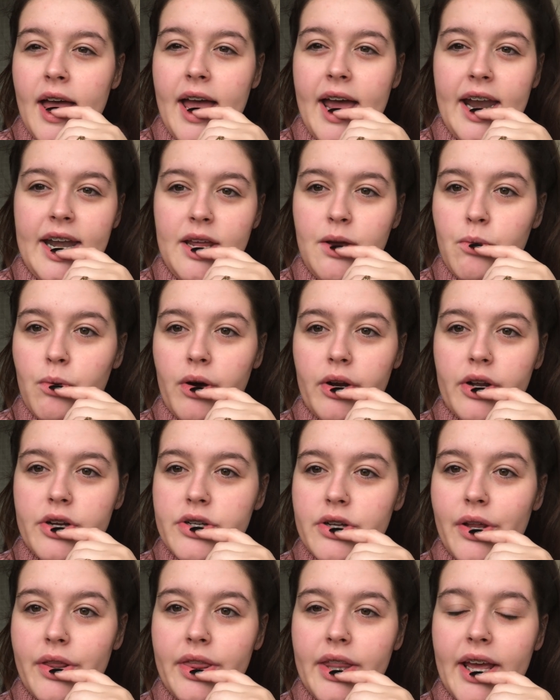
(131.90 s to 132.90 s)
anyone, I
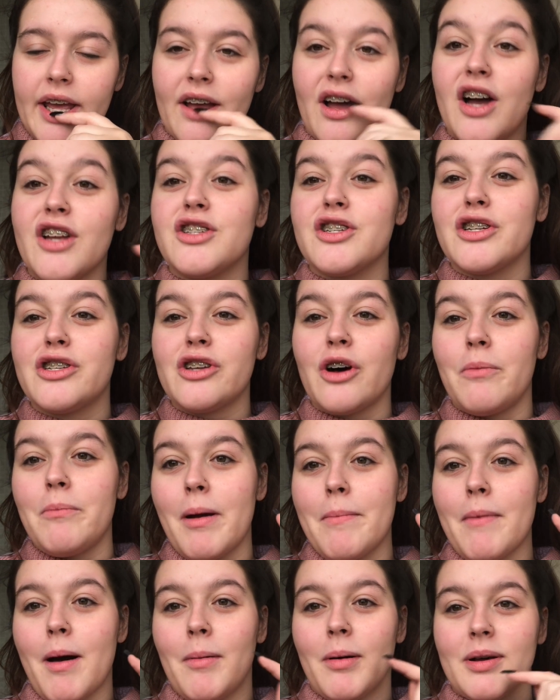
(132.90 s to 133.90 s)
don't think. I just told
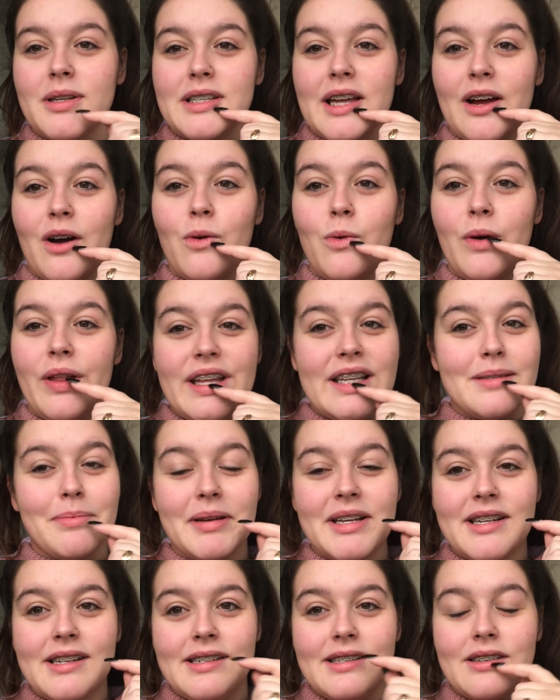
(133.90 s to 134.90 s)
my mum. I was like, oh, there's
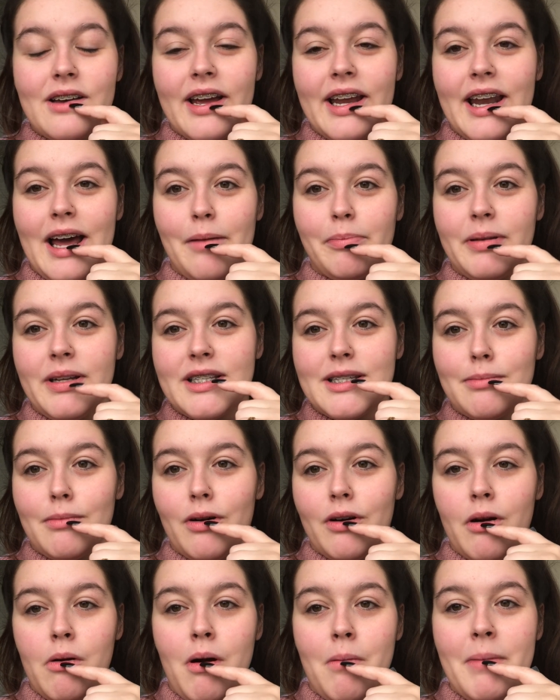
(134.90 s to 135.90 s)
something exciting happening
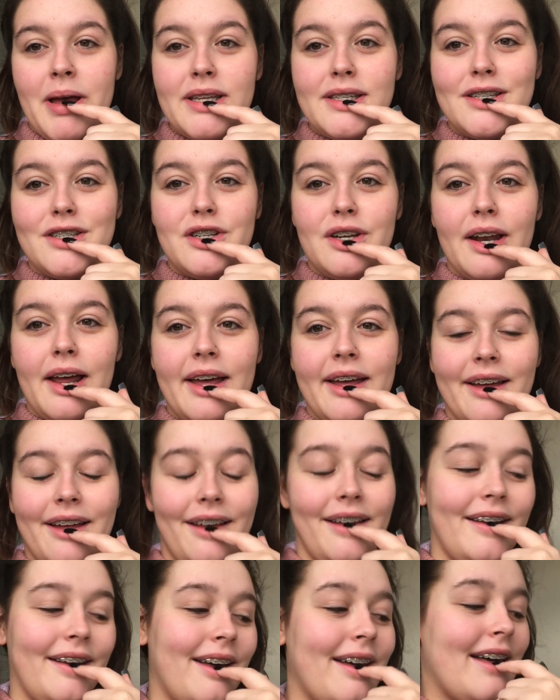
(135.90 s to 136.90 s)
tomorrow, I'll message you
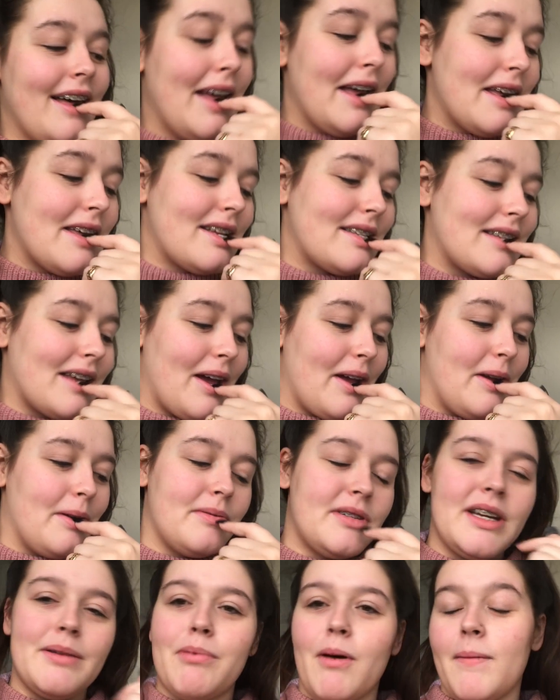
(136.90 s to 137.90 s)
later. So
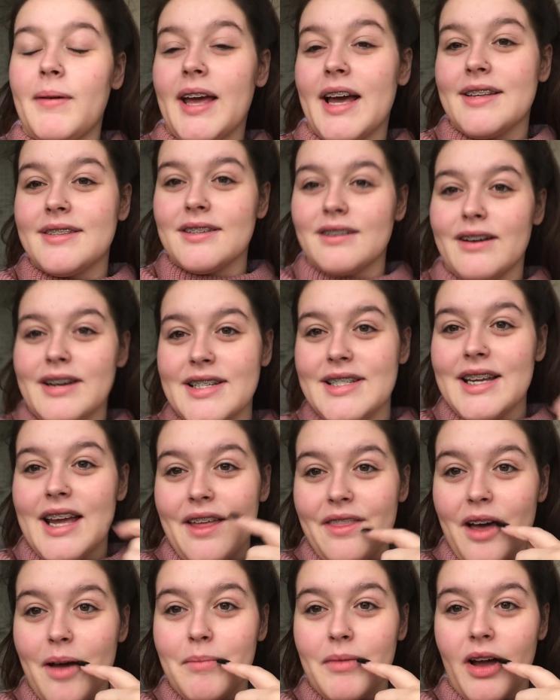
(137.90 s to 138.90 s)
she probably has an
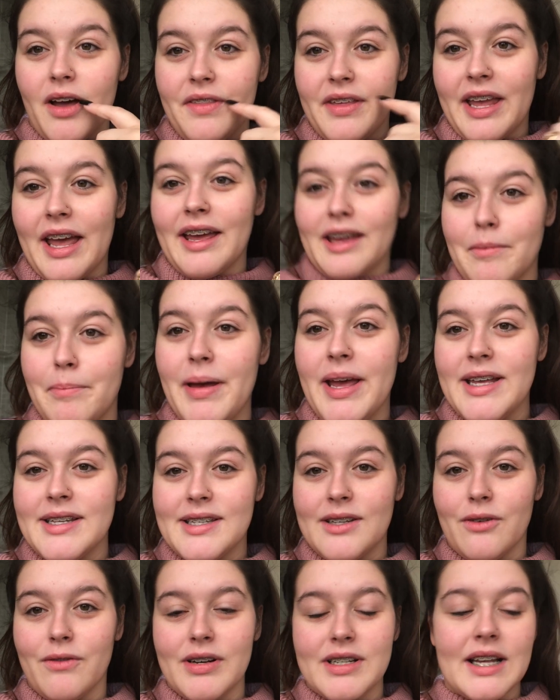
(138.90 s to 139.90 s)
idea that I'm either getting a
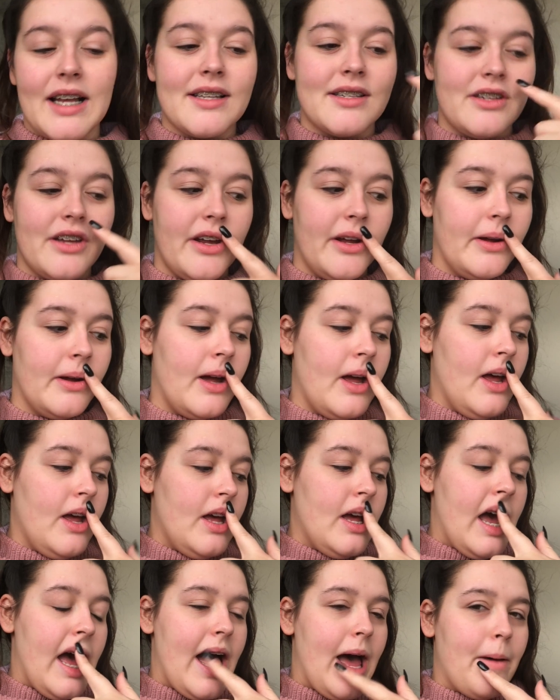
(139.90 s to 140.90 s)
piercing or a tattoo,
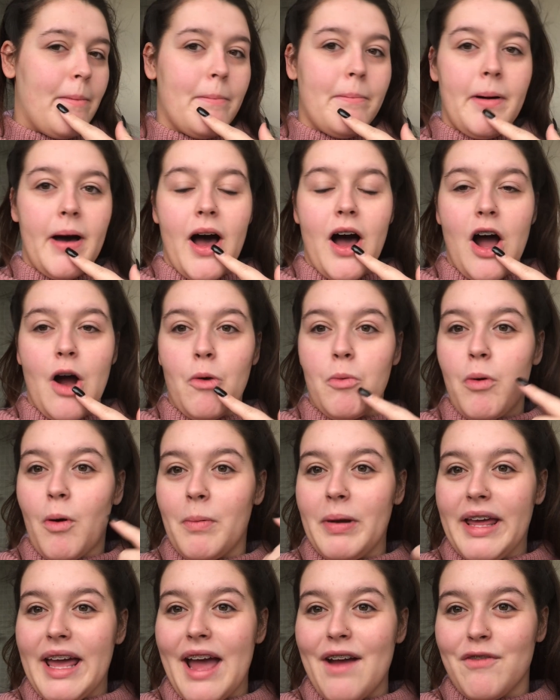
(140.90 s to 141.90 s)
um, but I'll
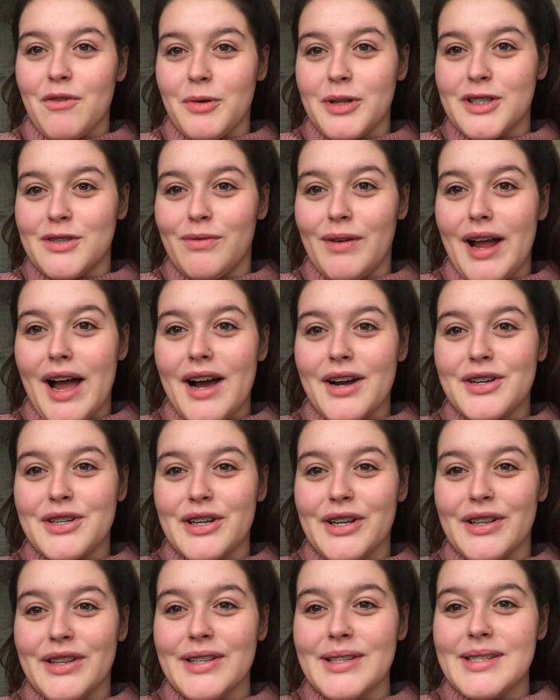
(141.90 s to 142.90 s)
probably get everyone's
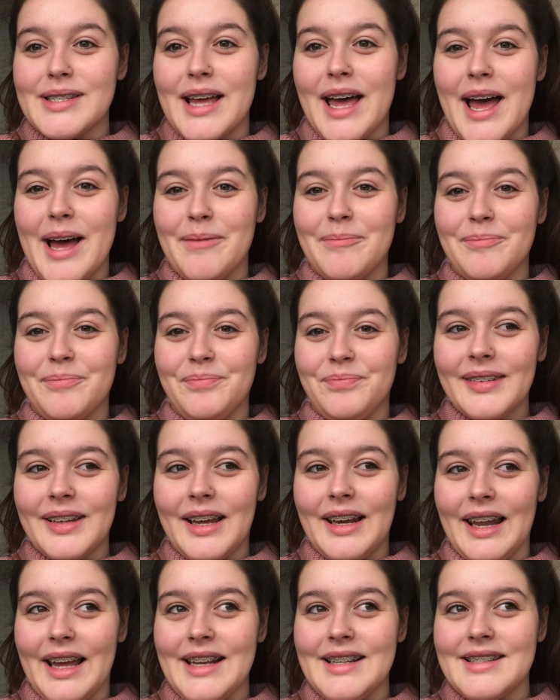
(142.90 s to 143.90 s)
reactions um,
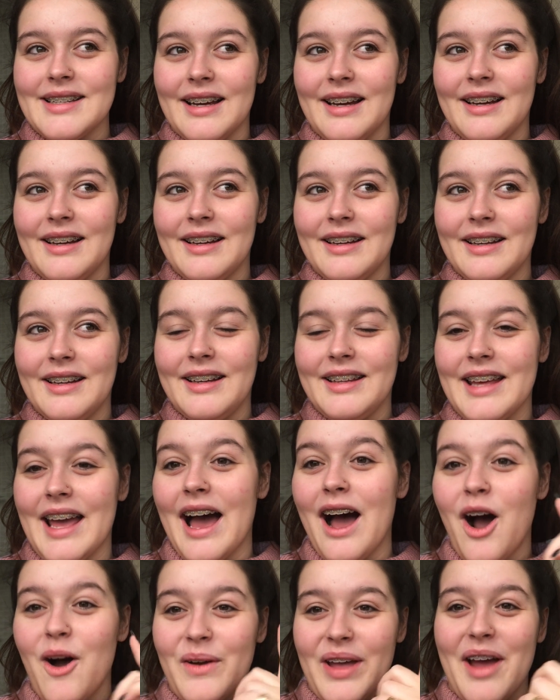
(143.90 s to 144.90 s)
later.
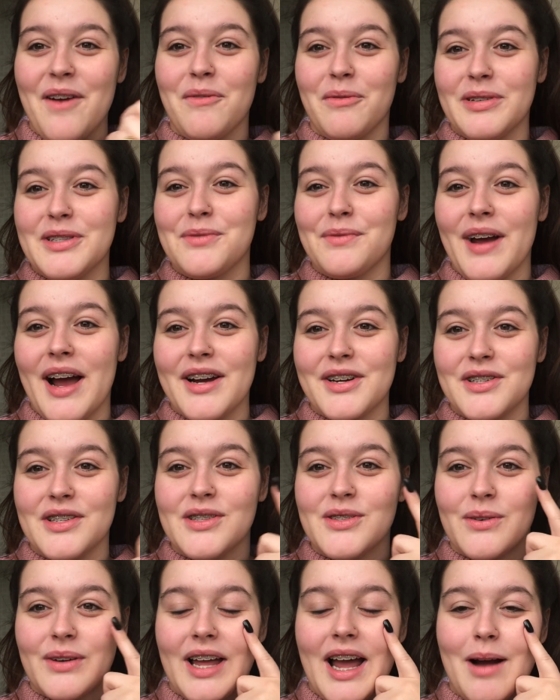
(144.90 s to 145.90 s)
Yeah, I'll get everyone's
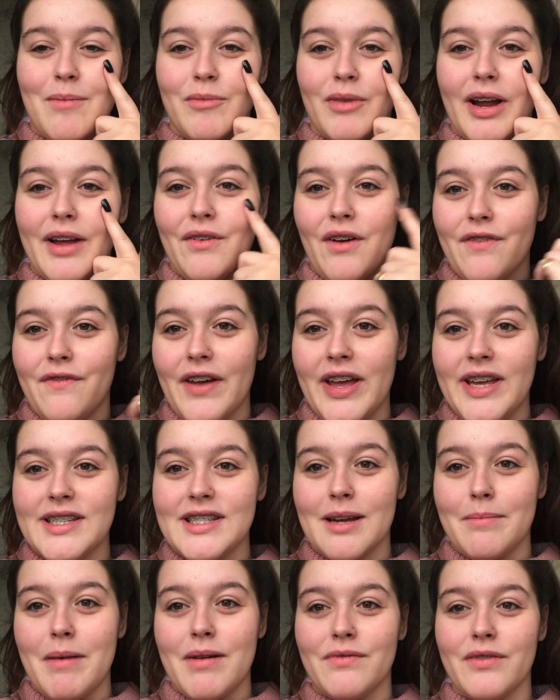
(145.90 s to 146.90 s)
reactions on camera if I
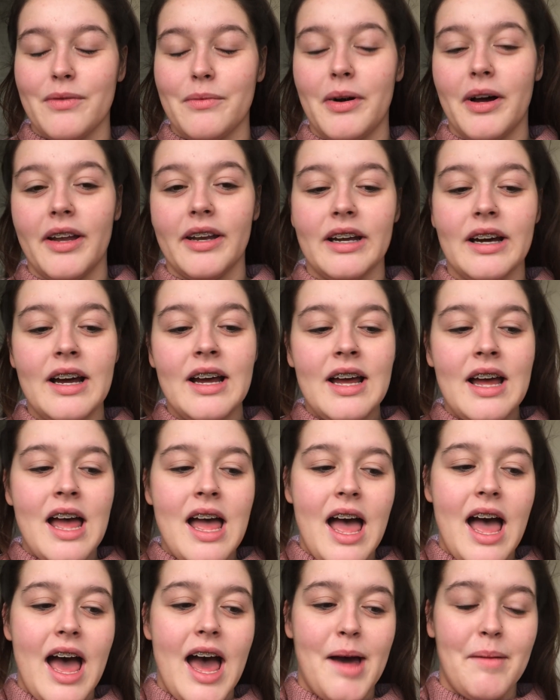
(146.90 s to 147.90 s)
FaceTime everyone, um,
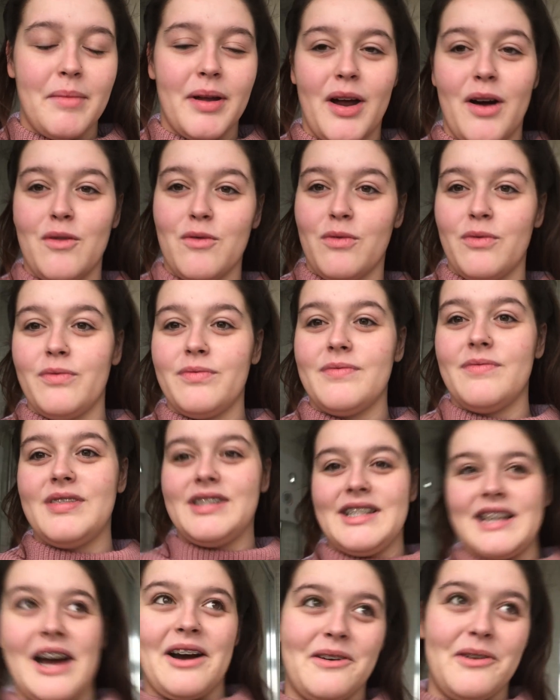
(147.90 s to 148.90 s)
and I'll
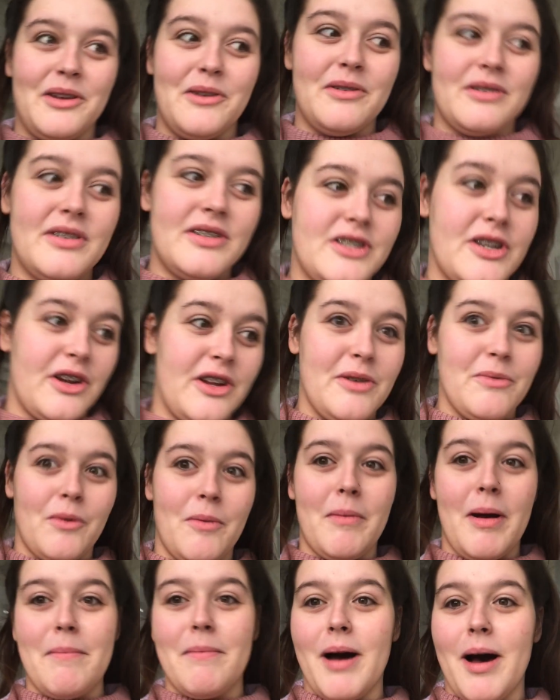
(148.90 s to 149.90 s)
tell you, show you
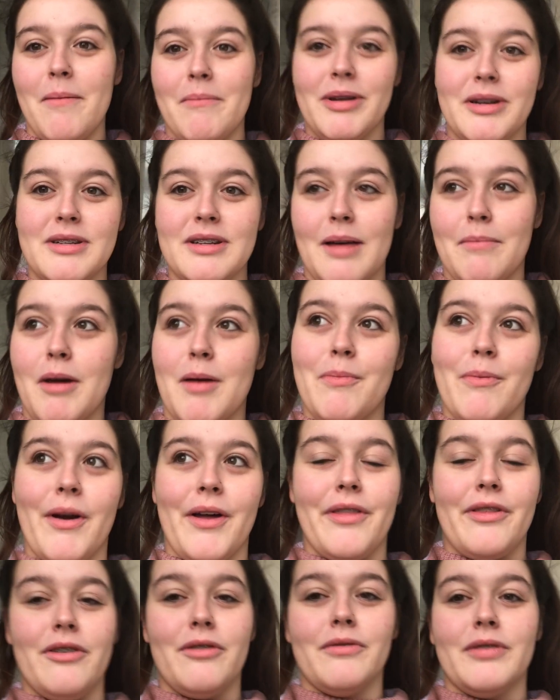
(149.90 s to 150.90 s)
what my mum and like my
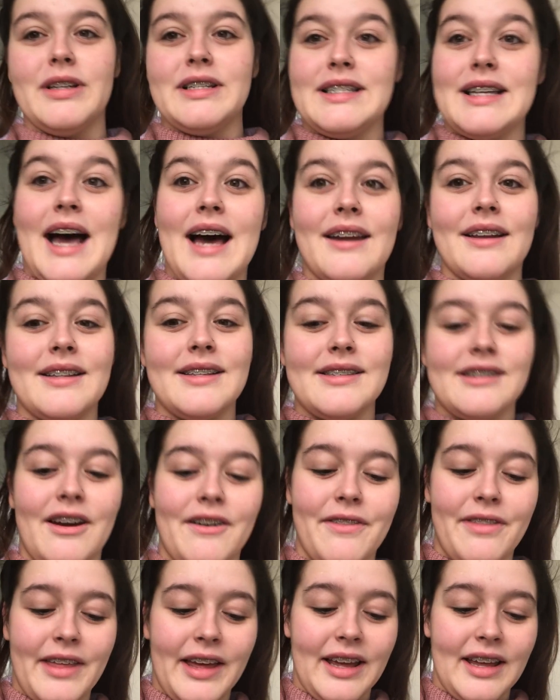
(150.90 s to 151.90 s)
brother and dad and
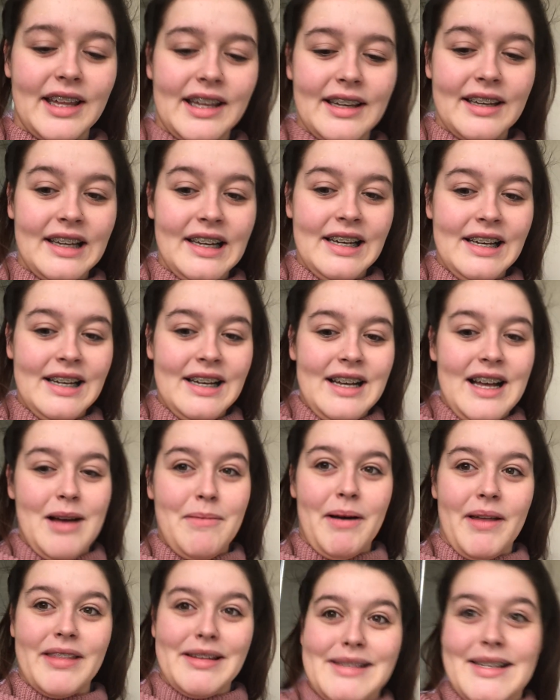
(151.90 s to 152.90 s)
stuff think
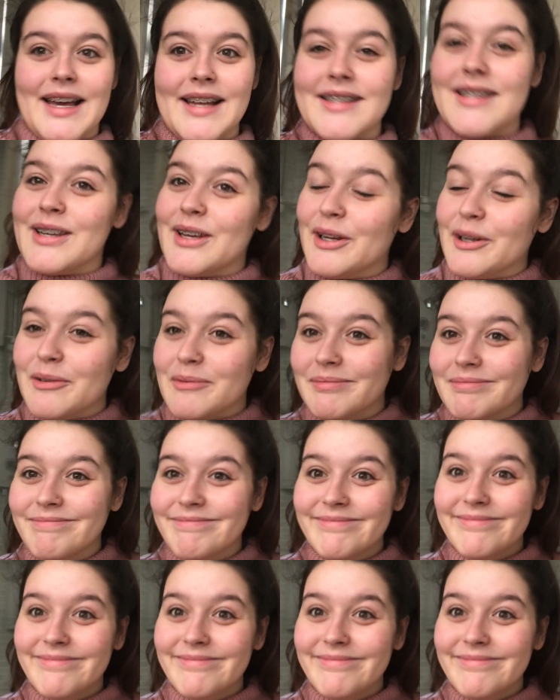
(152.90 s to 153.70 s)
about the tattoo.